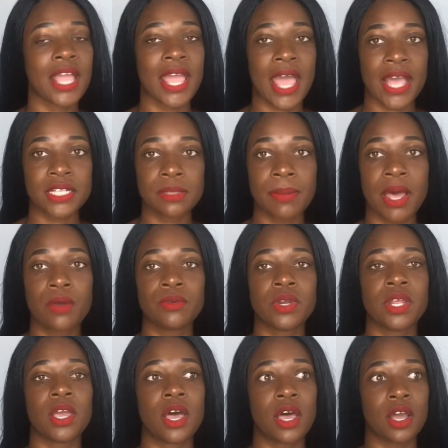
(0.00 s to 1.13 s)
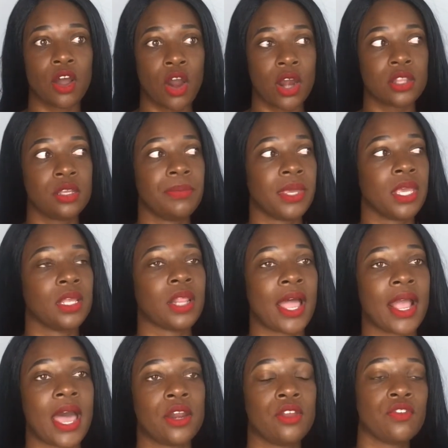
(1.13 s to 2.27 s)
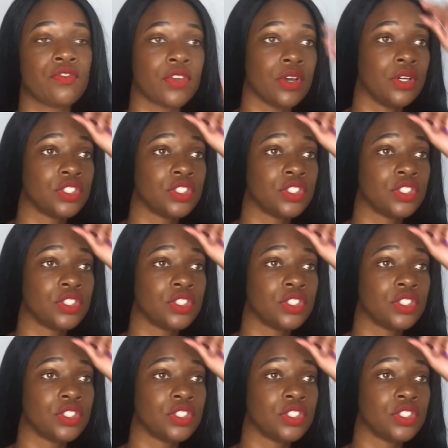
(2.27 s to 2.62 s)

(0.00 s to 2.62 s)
they asked about Cardi B, like, how do you feel?